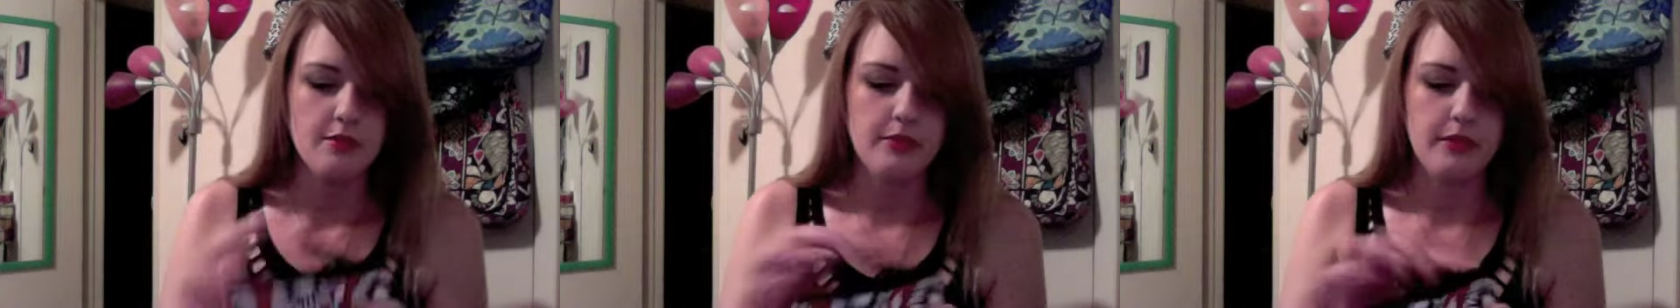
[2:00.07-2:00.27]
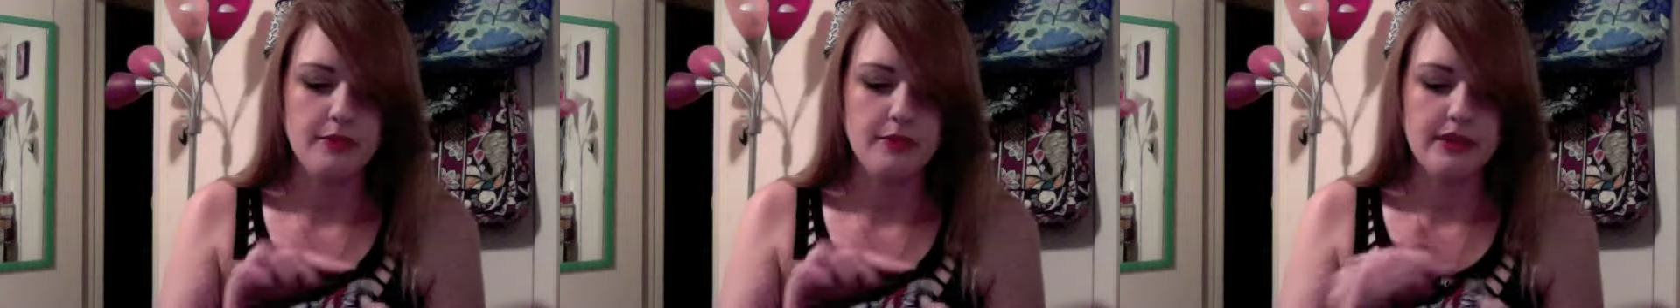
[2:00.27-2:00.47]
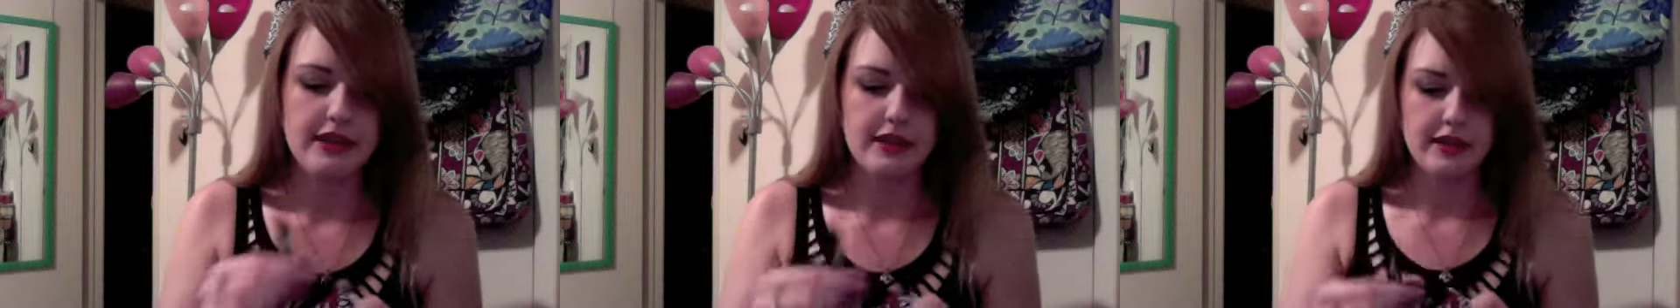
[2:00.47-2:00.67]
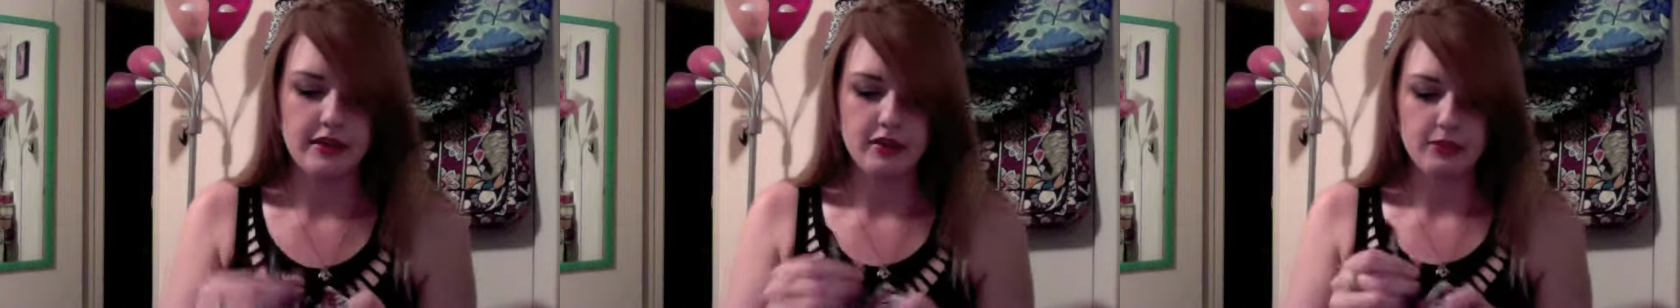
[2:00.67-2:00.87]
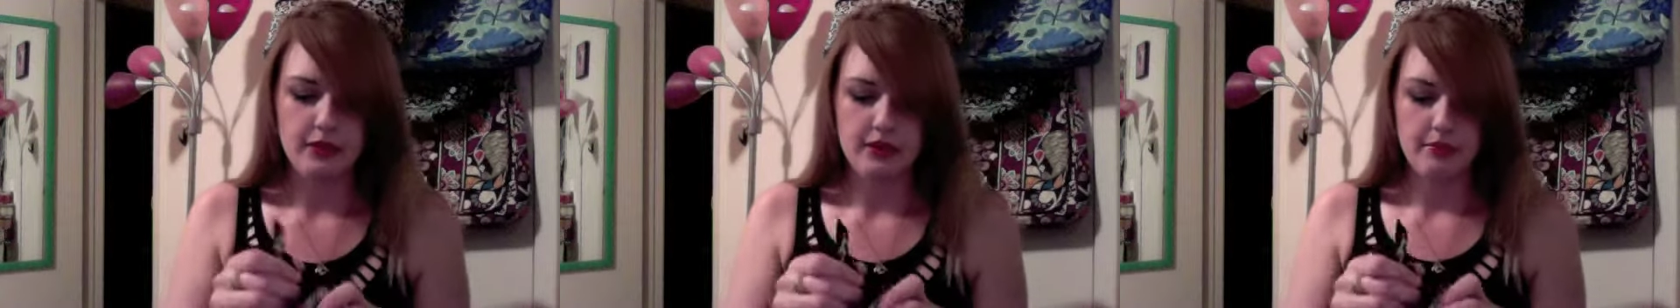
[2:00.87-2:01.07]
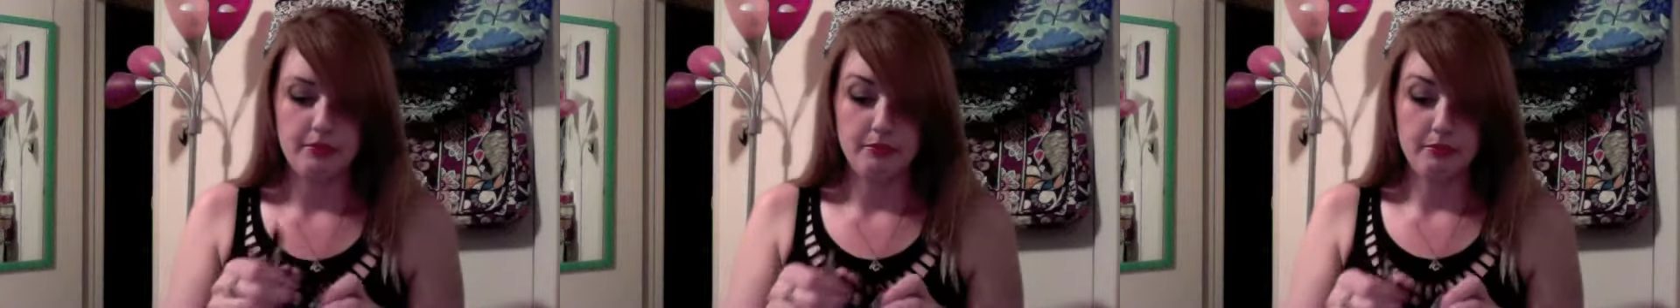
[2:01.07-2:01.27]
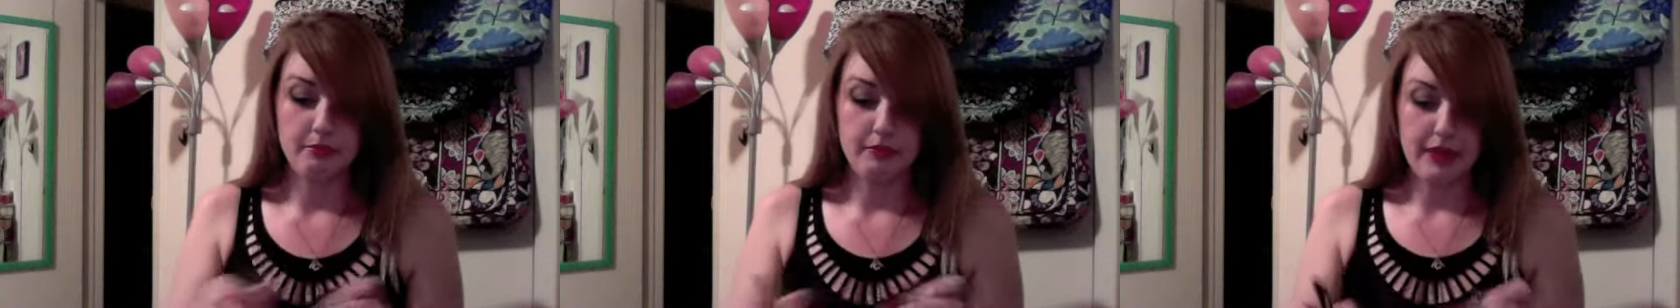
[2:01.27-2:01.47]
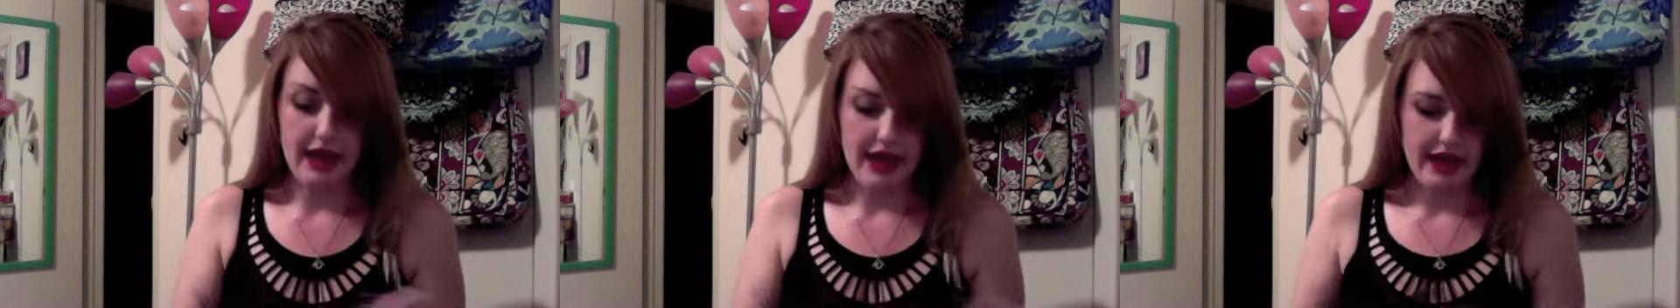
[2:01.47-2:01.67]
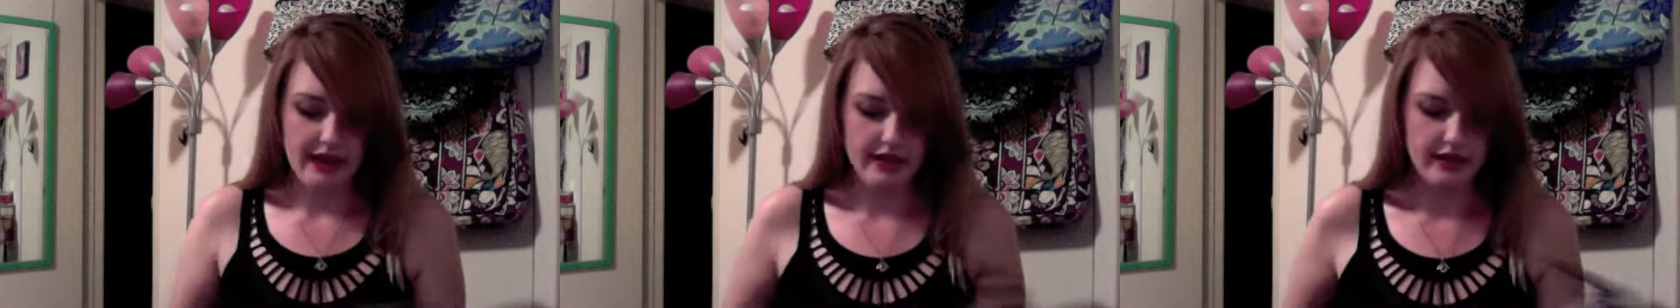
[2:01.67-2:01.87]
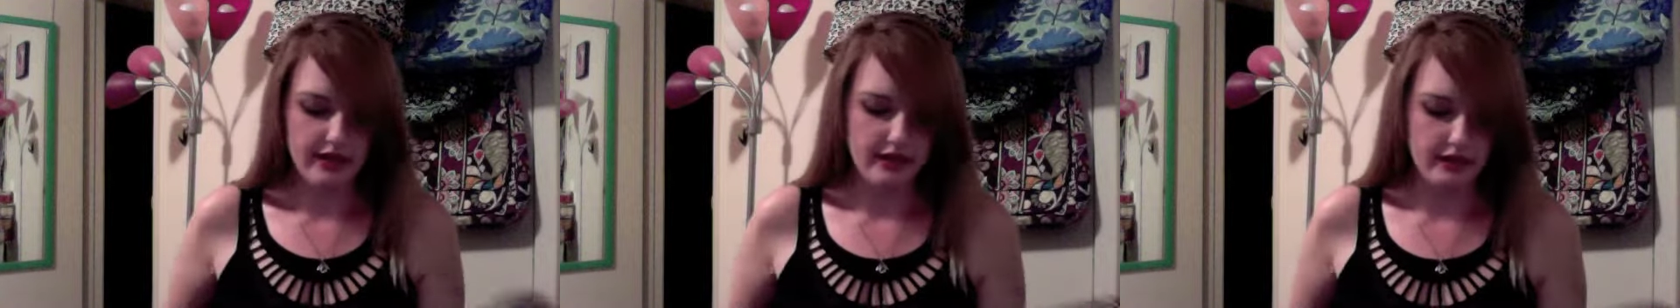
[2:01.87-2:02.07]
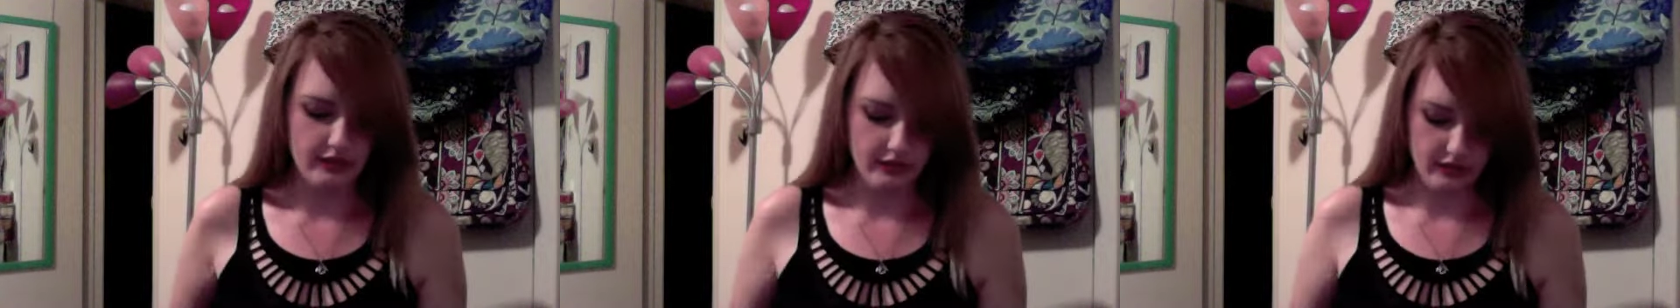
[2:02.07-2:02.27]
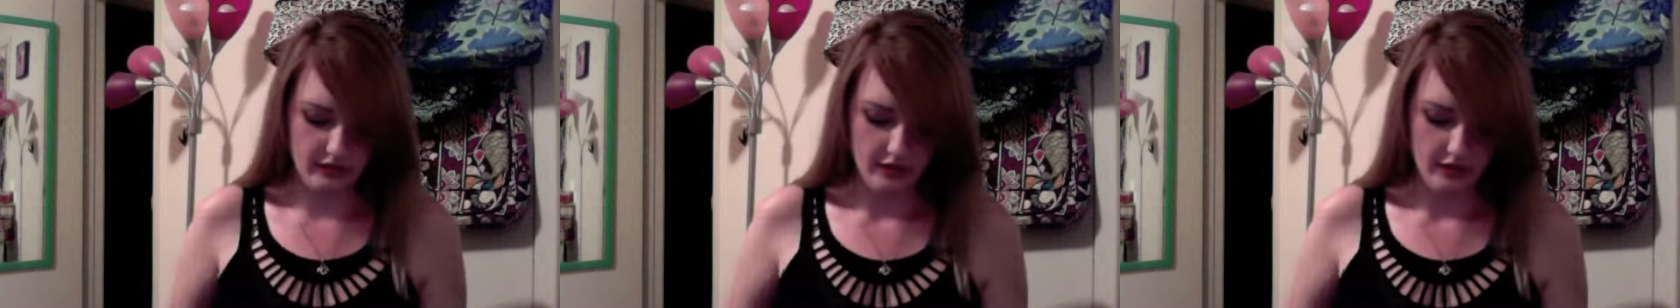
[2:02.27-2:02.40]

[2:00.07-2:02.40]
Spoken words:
but because my bag is